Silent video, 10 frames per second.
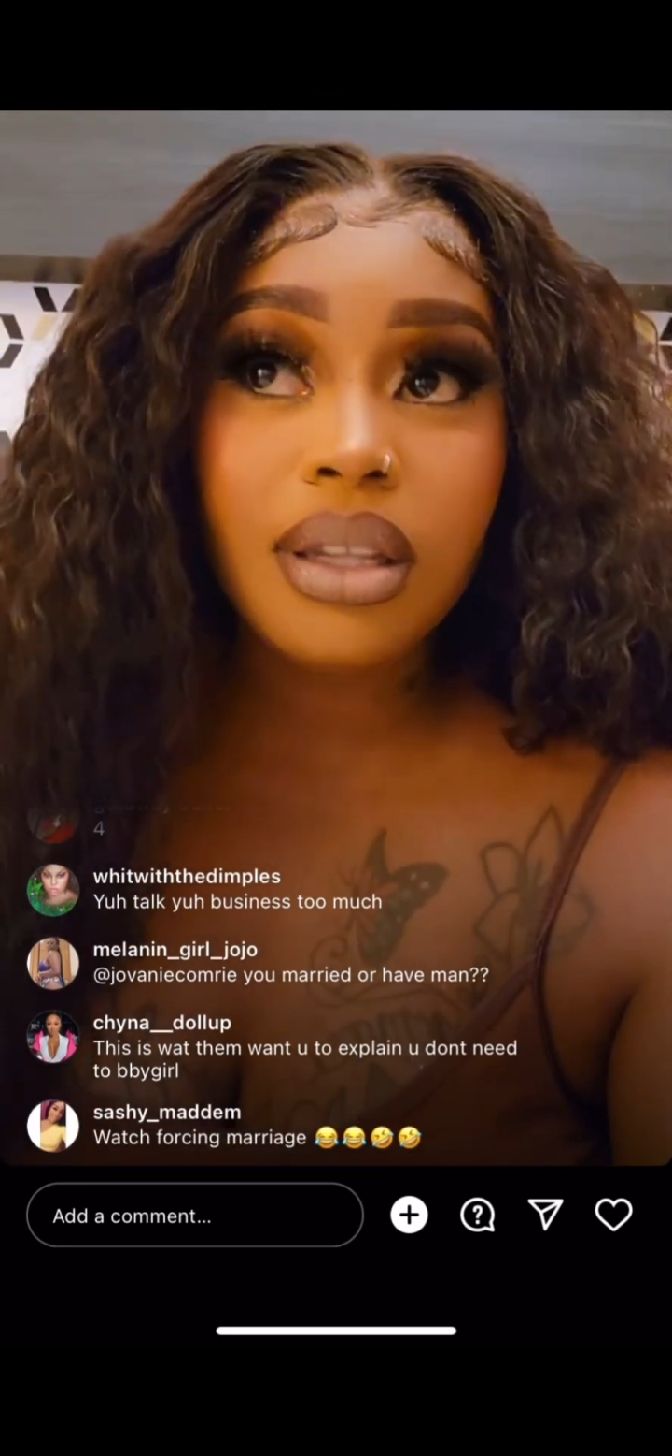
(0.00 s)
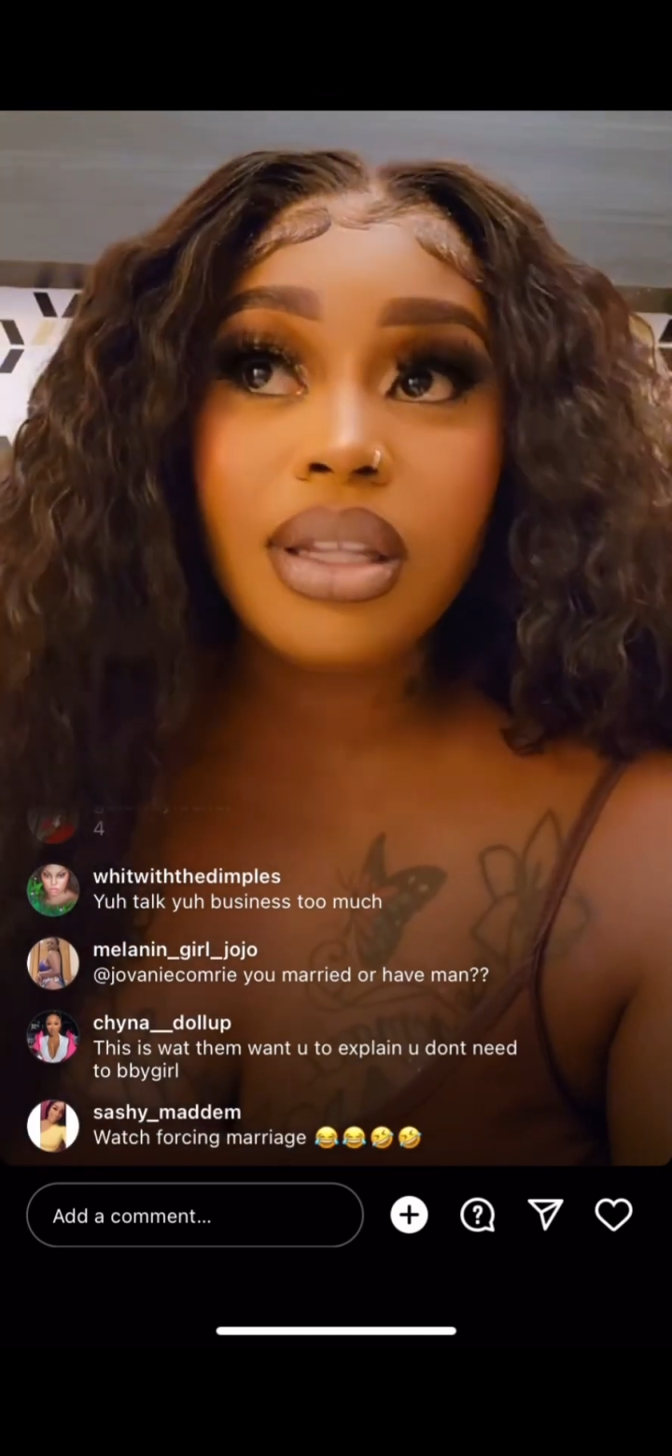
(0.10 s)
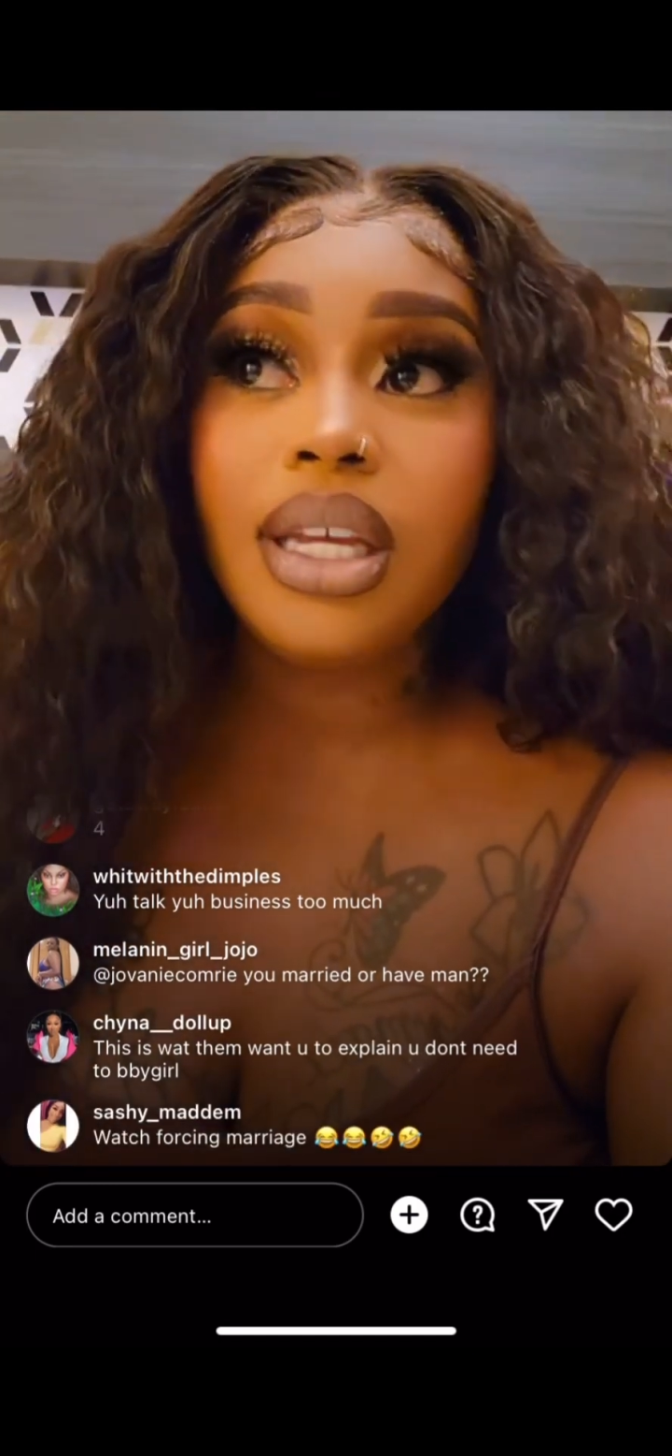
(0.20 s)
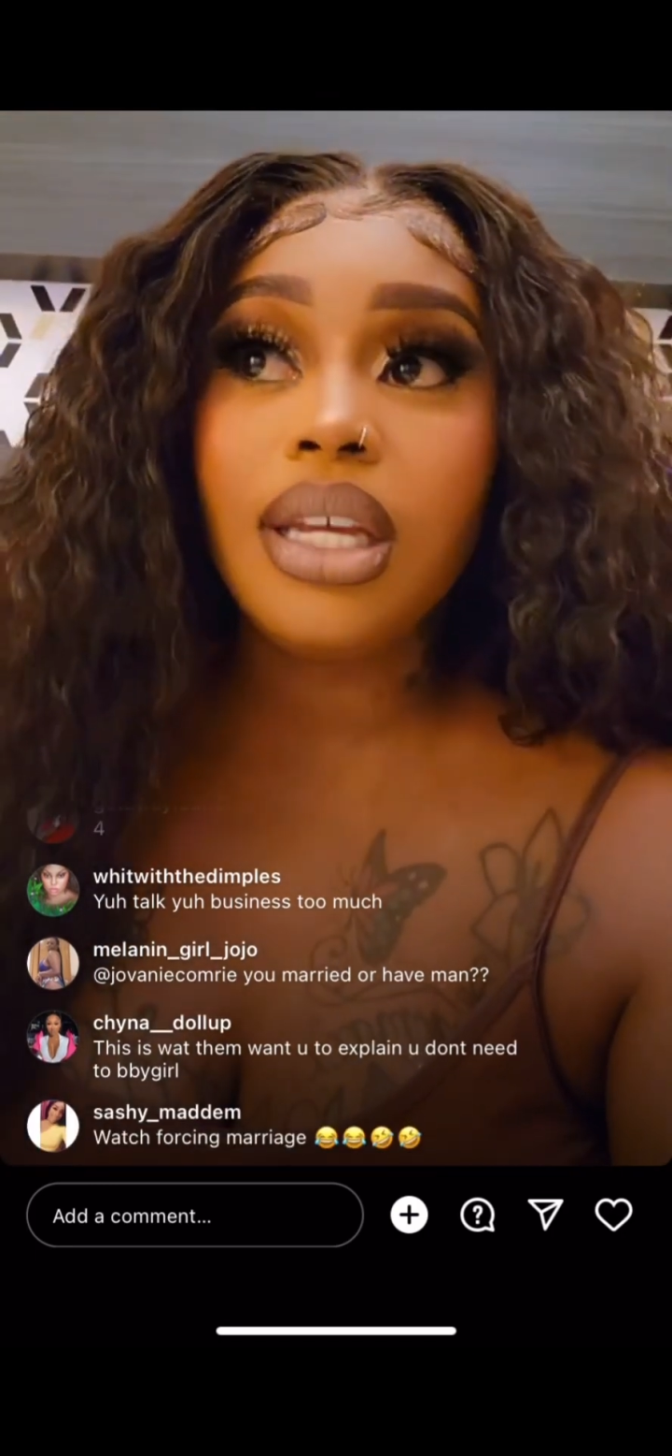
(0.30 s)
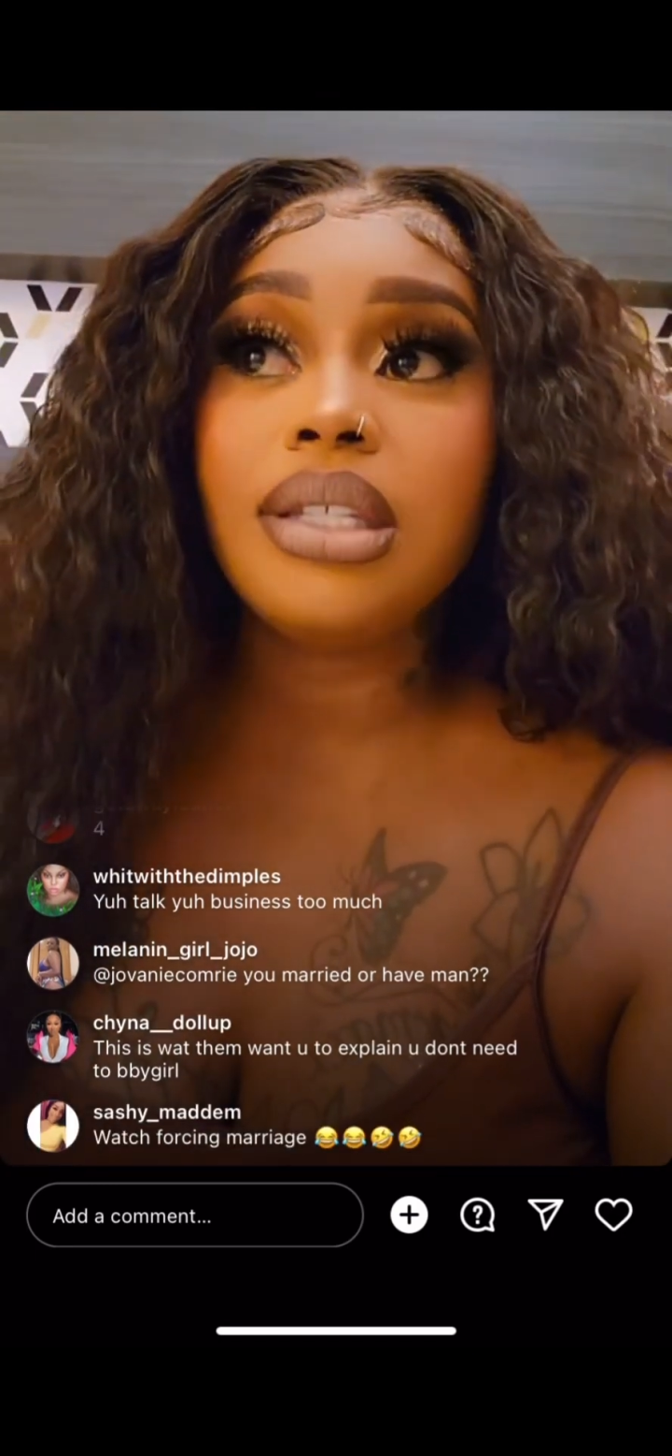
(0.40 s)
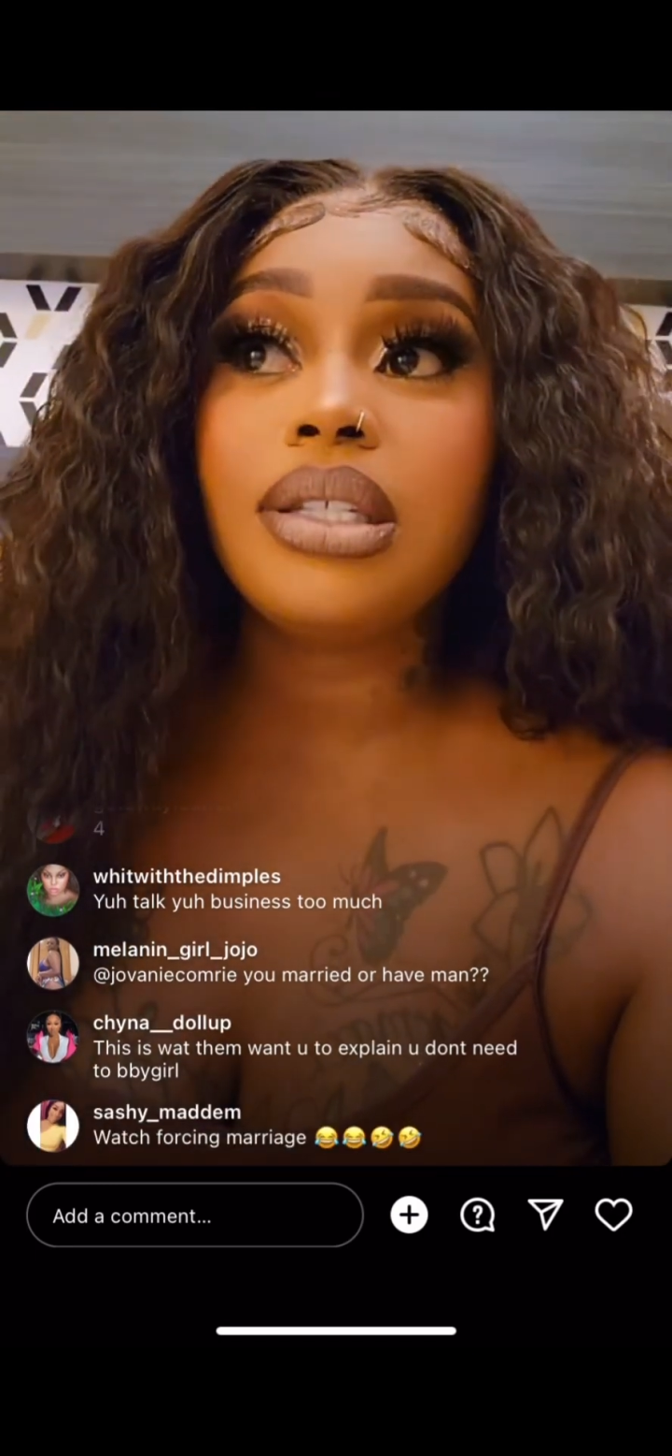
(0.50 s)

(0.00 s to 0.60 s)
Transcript: the thing